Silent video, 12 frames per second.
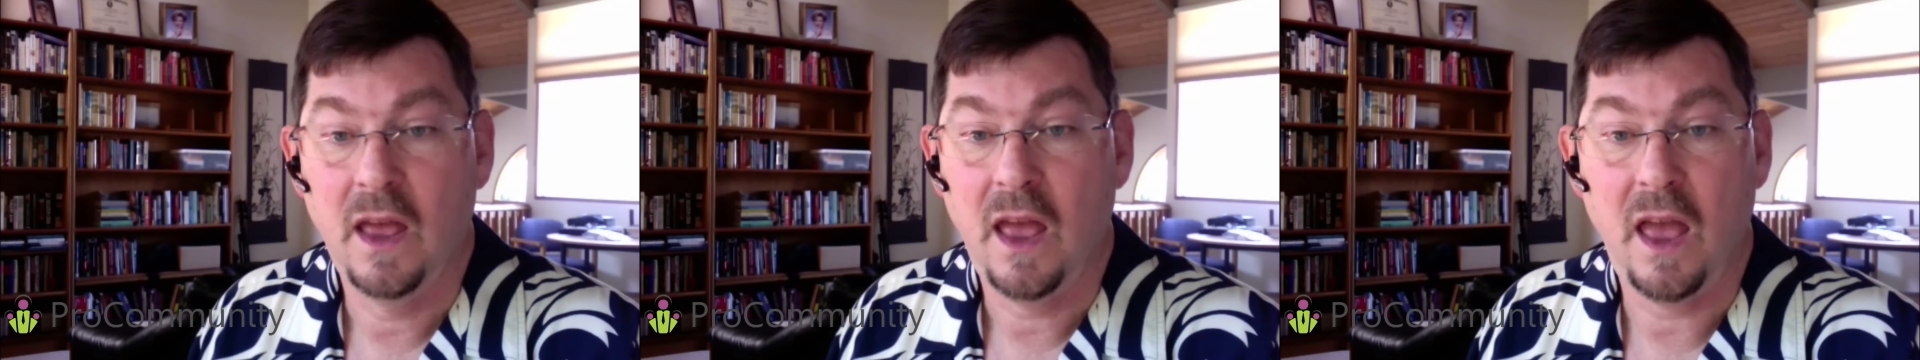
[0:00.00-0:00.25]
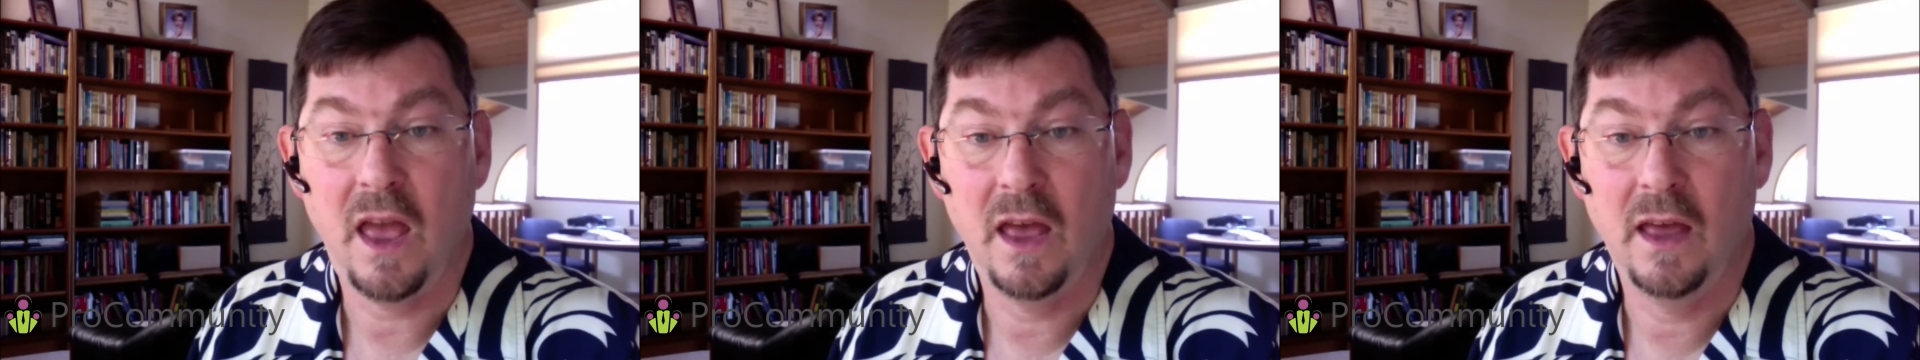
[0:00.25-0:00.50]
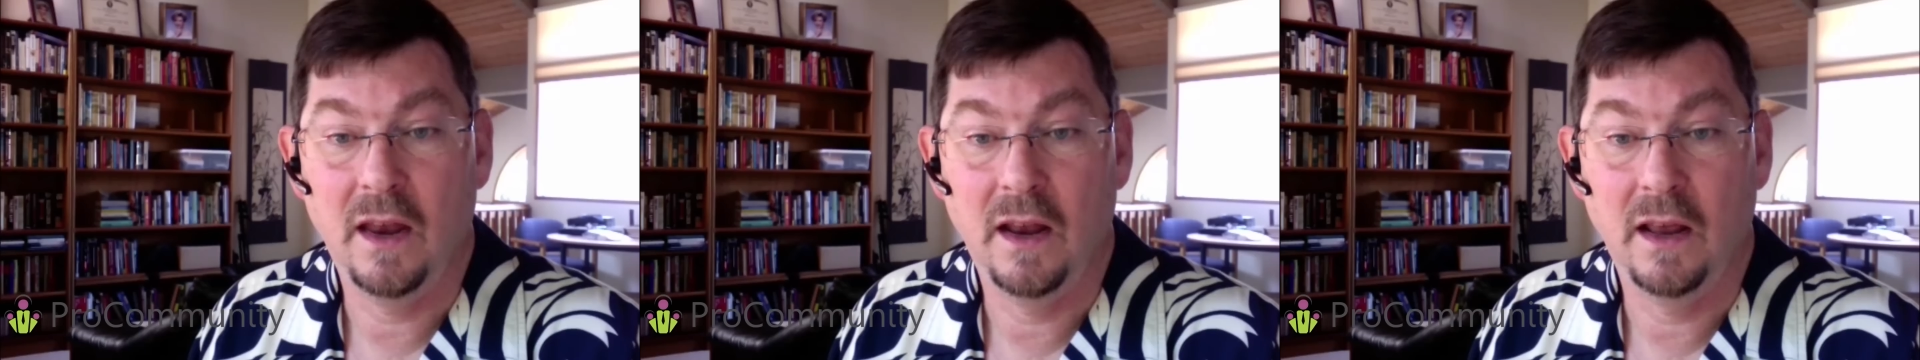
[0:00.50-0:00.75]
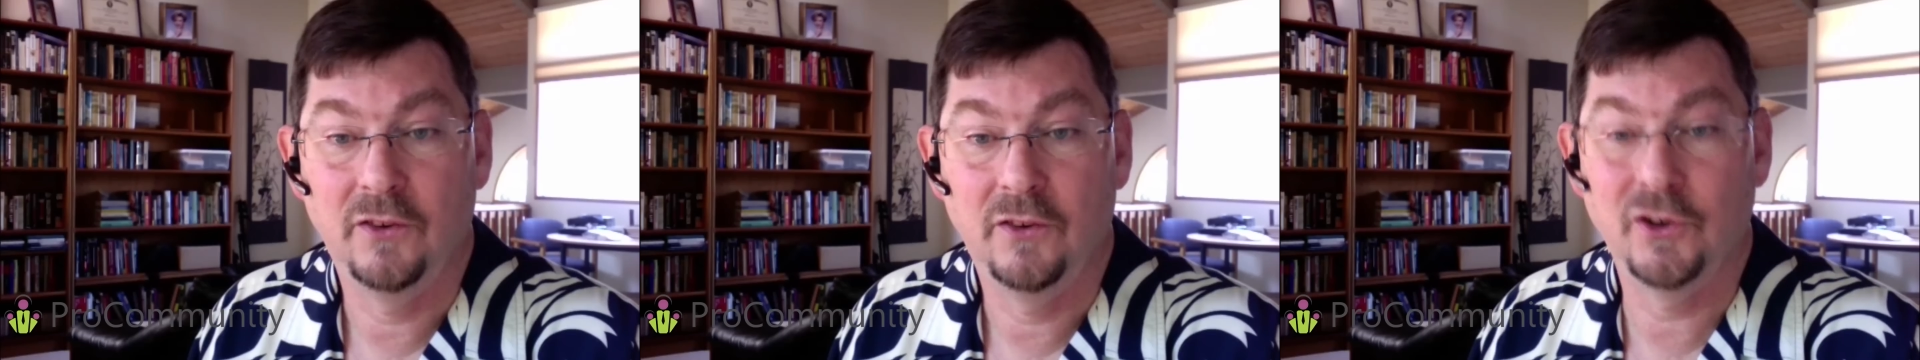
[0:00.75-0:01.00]

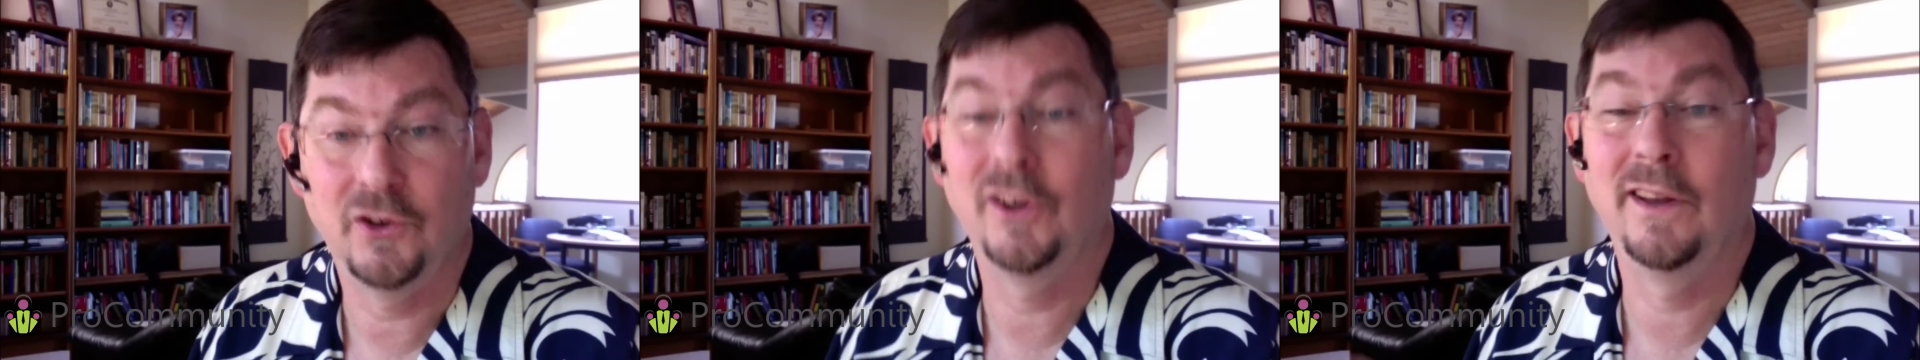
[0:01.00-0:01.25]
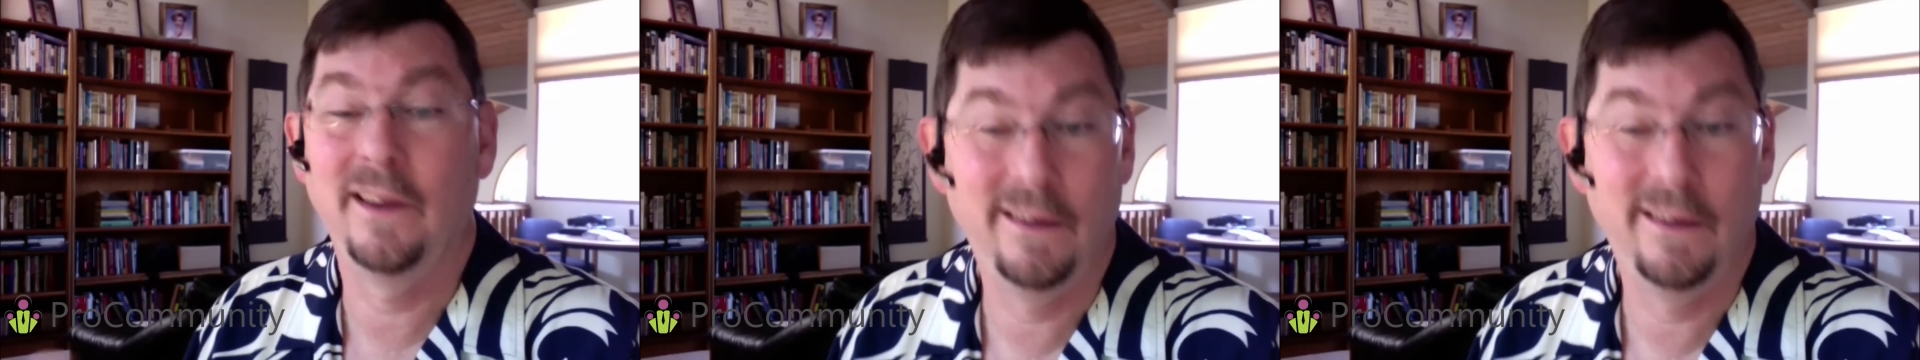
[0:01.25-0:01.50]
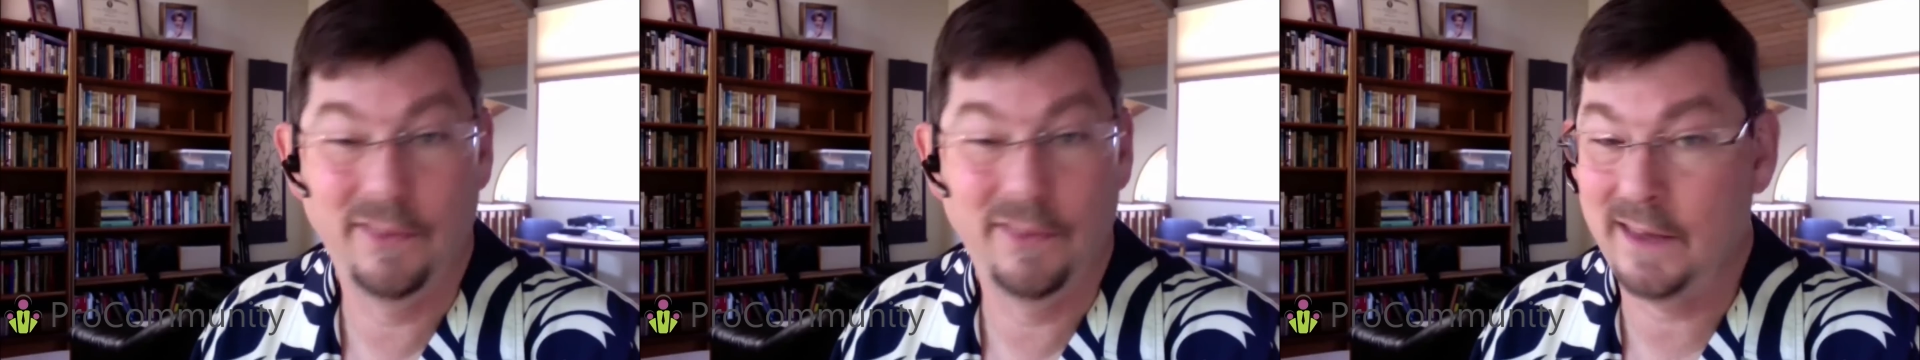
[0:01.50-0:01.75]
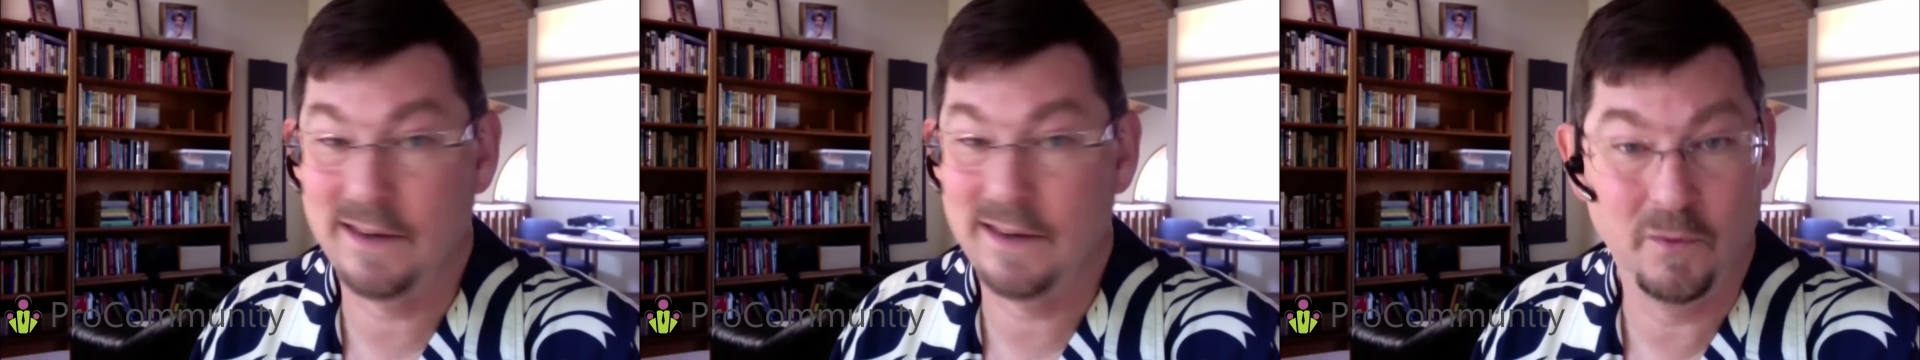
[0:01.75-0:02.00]
And certainly
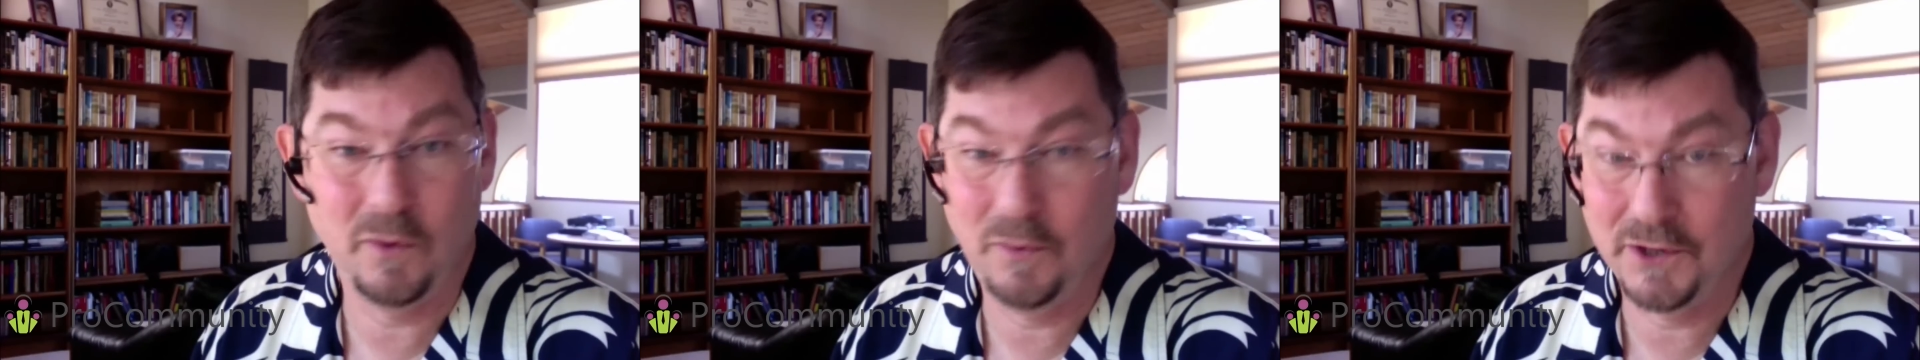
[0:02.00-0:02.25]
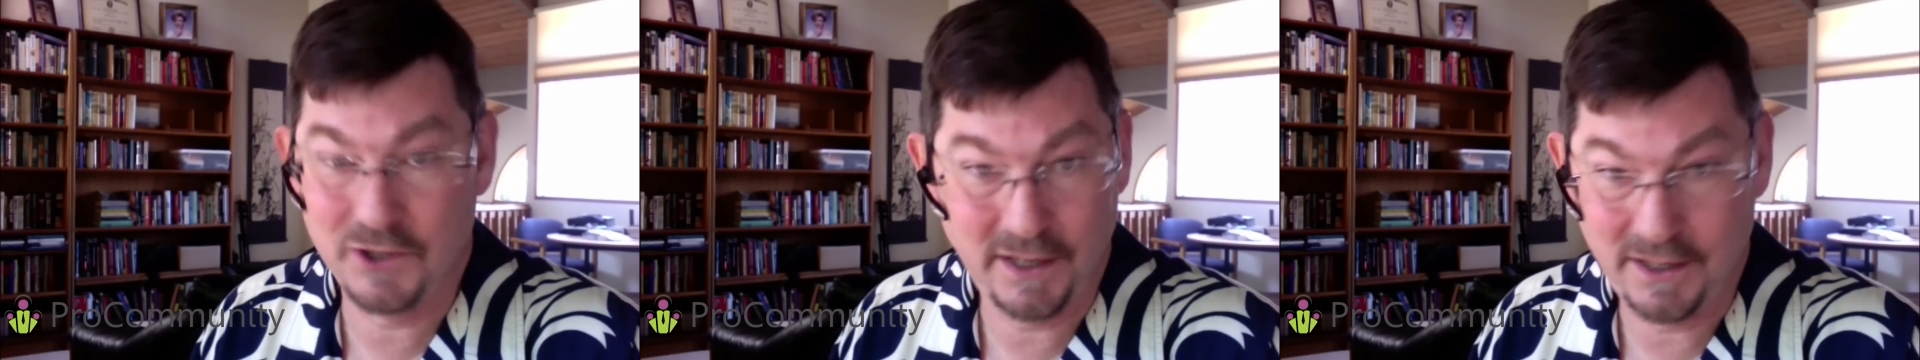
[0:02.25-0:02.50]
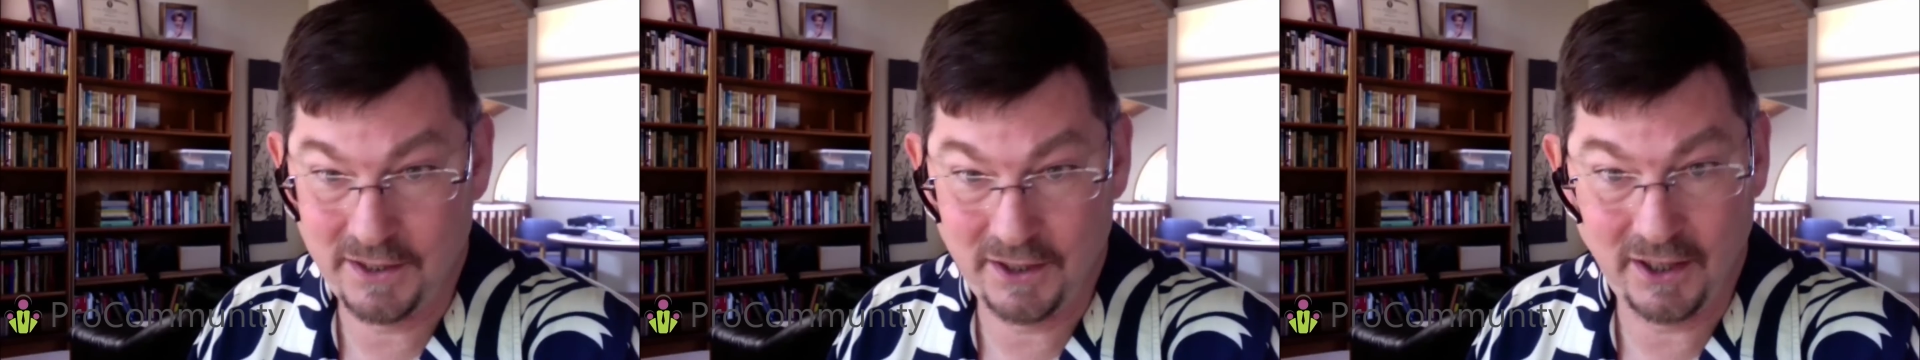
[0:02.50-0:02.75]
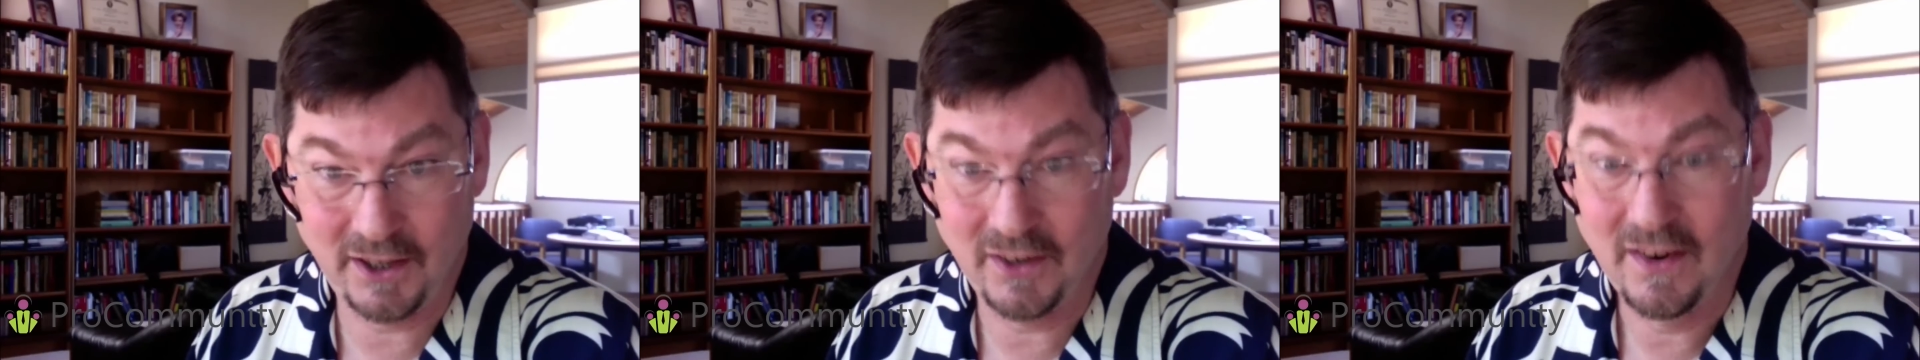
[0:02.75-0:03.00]
that's not what we're trying to do.